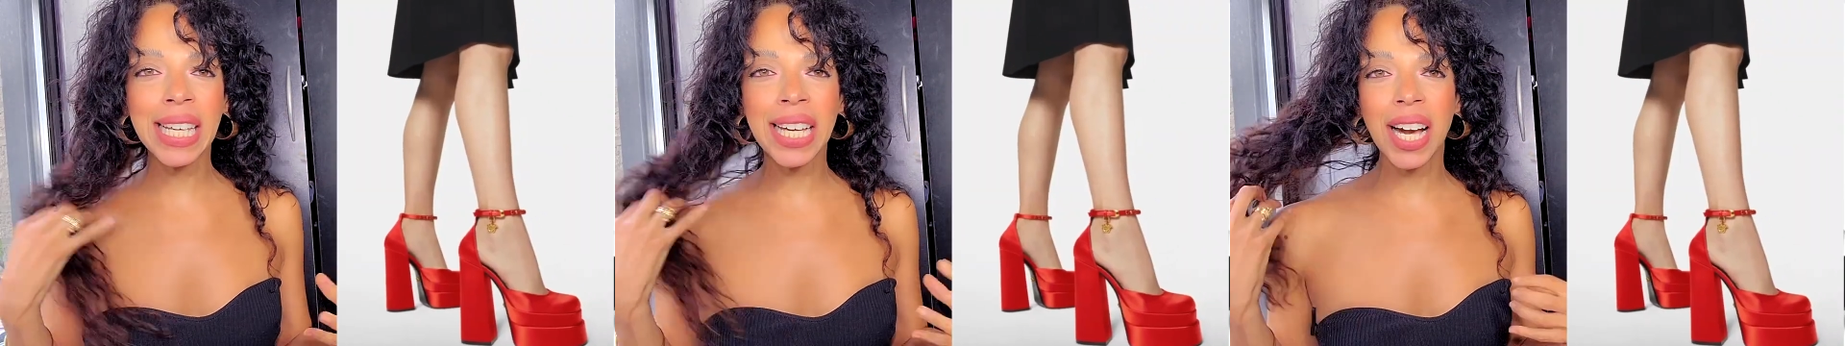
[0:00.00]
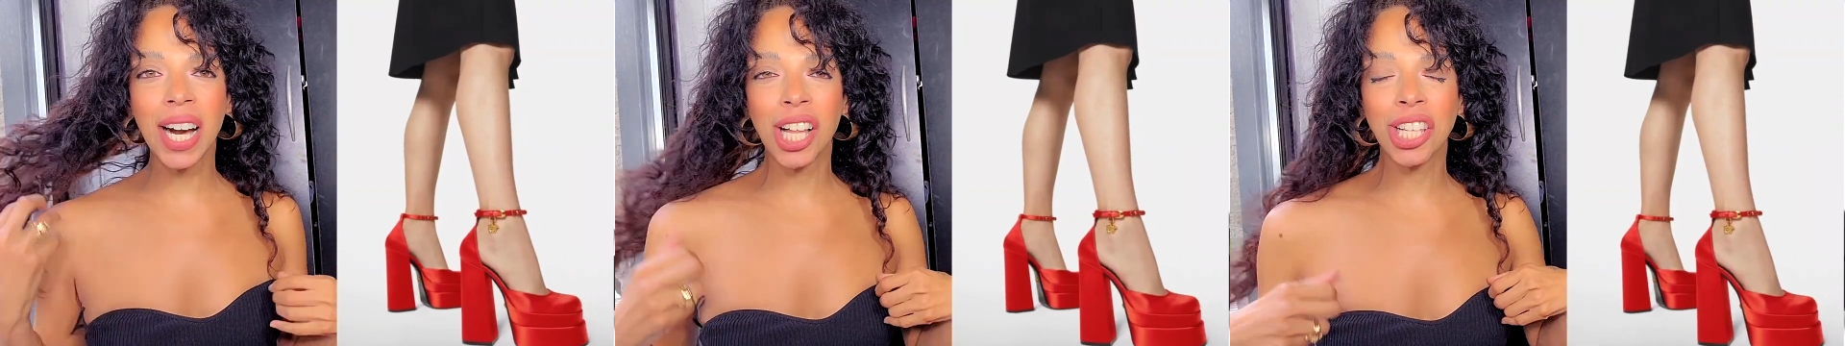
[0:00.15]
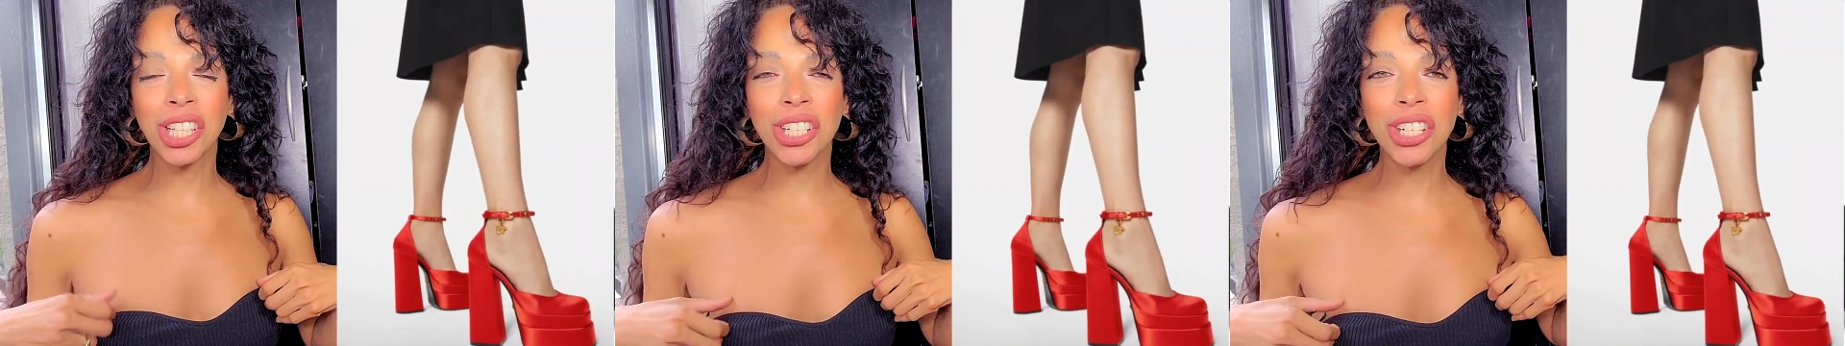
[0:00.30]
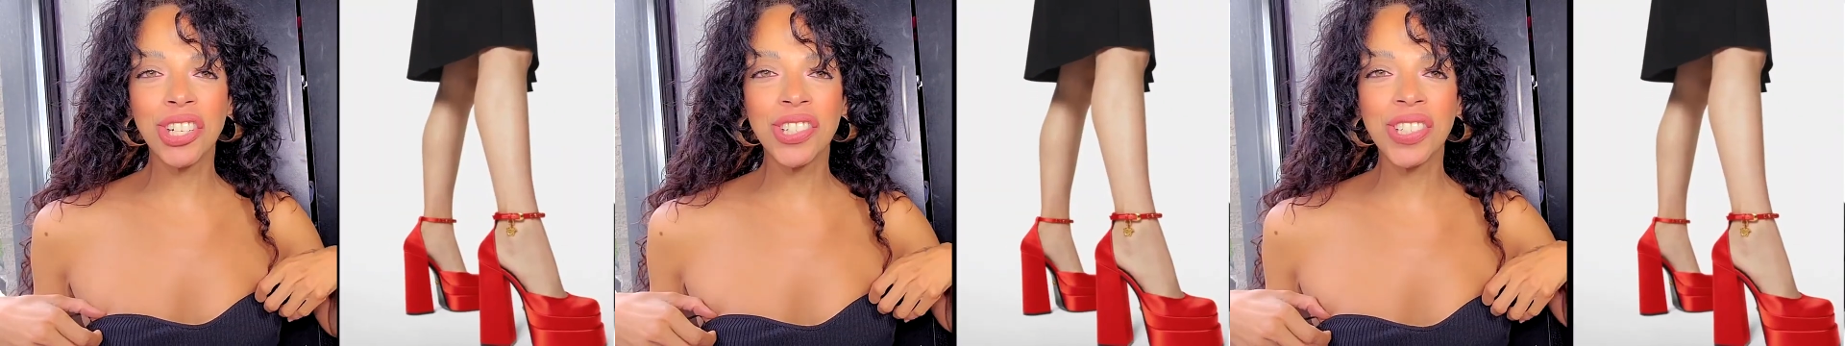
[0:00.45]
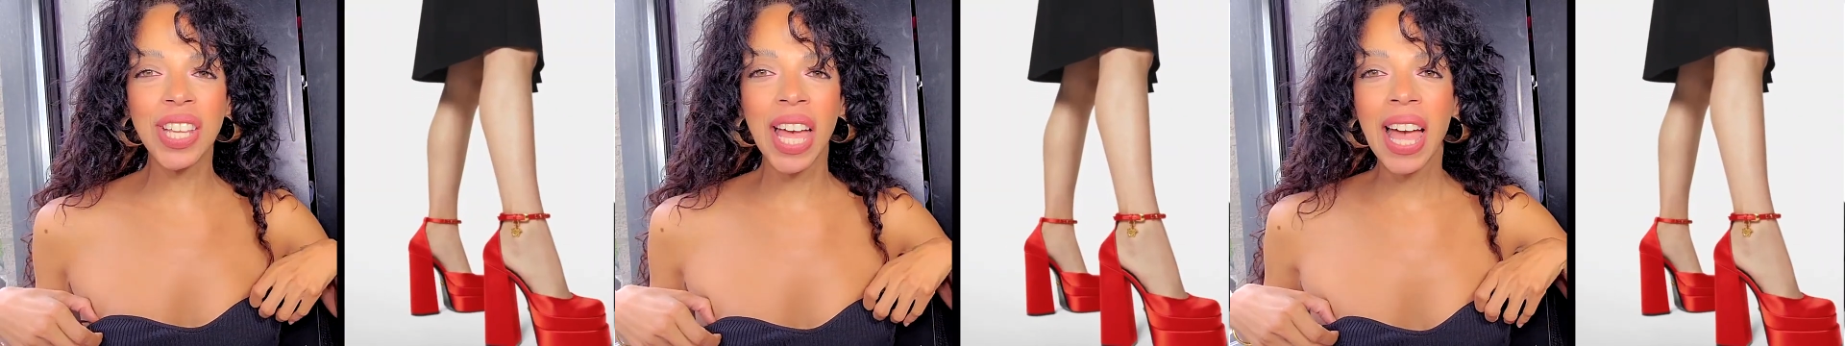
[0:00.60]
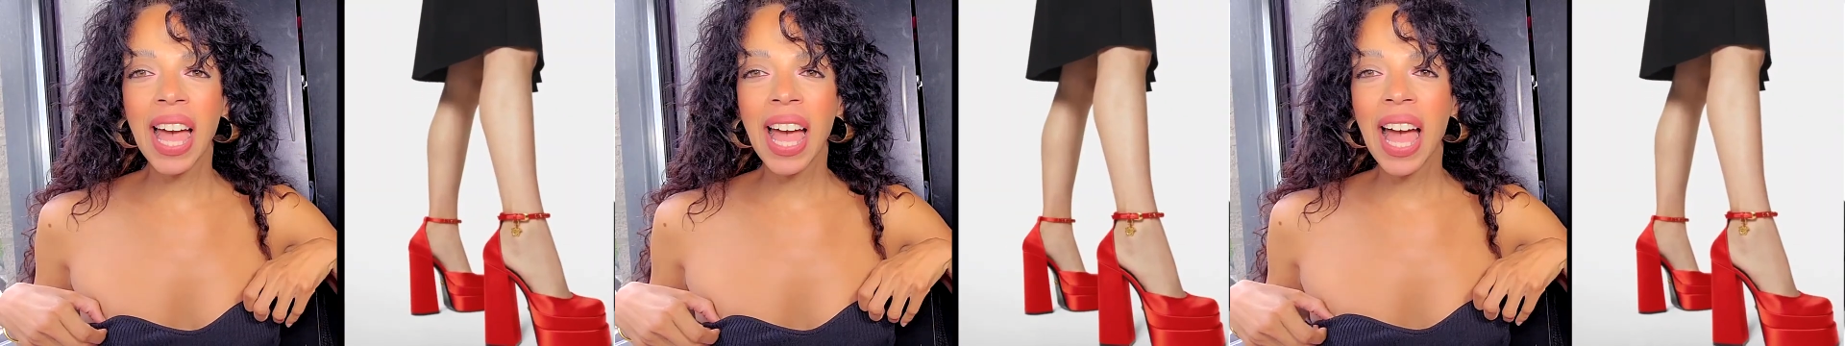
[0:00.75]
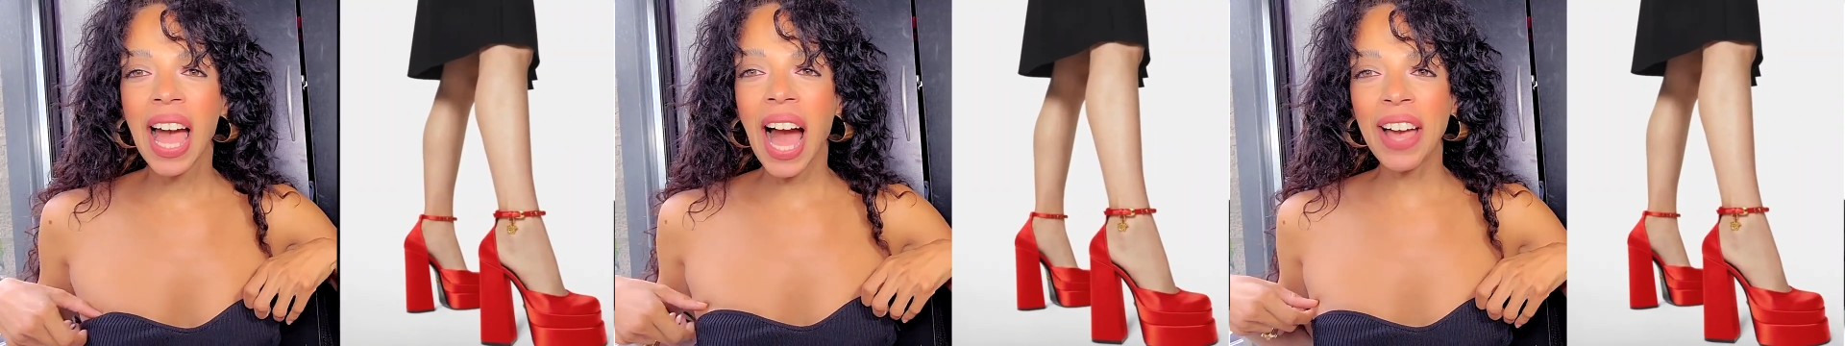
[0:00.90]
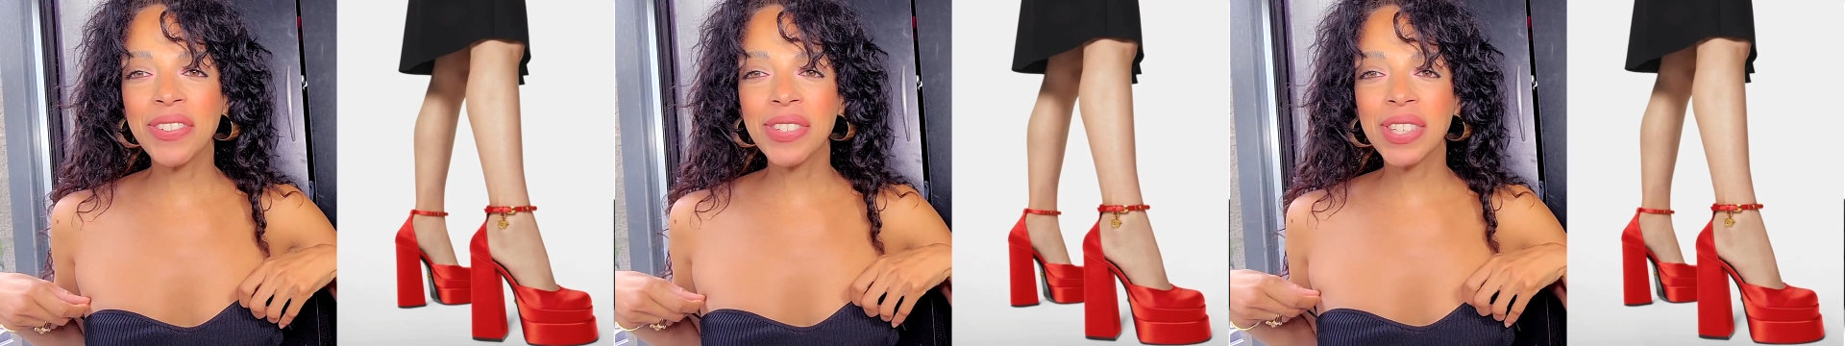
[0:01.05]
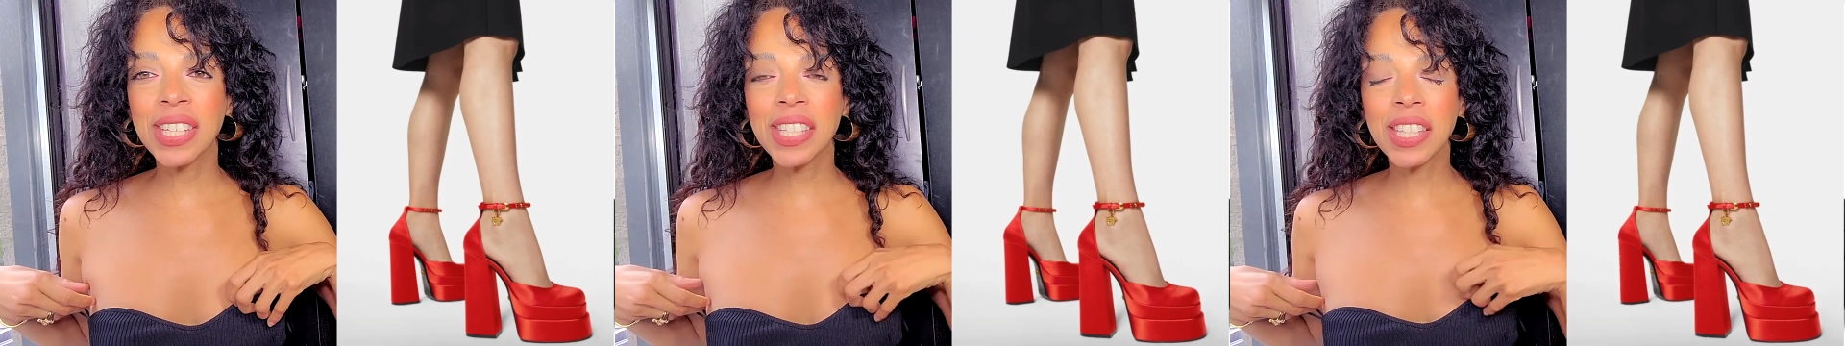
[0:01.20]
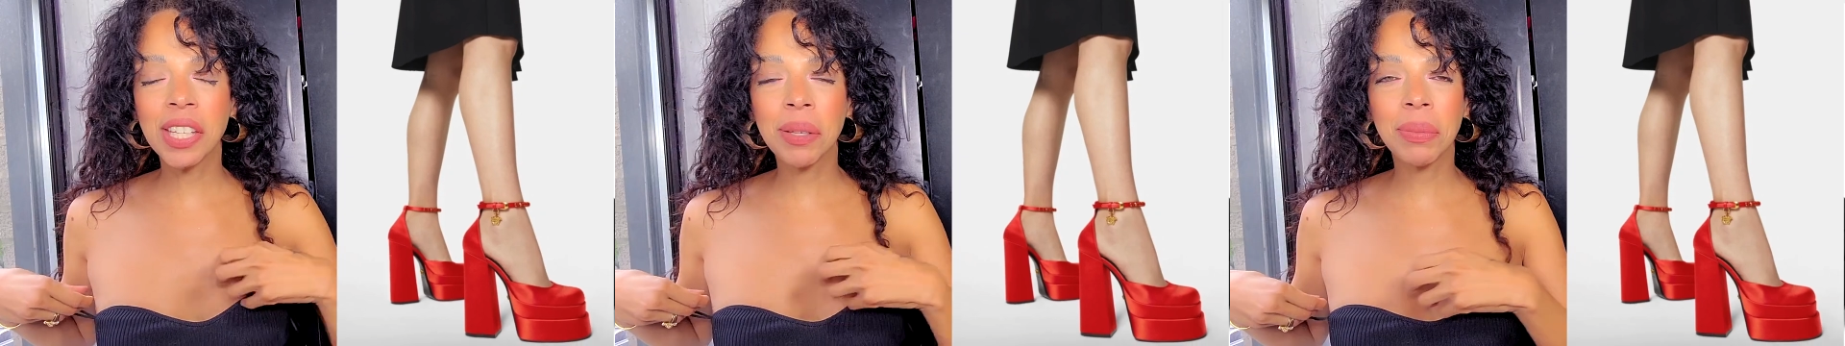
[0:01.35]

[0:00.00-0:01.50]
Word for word: colors. I've seen them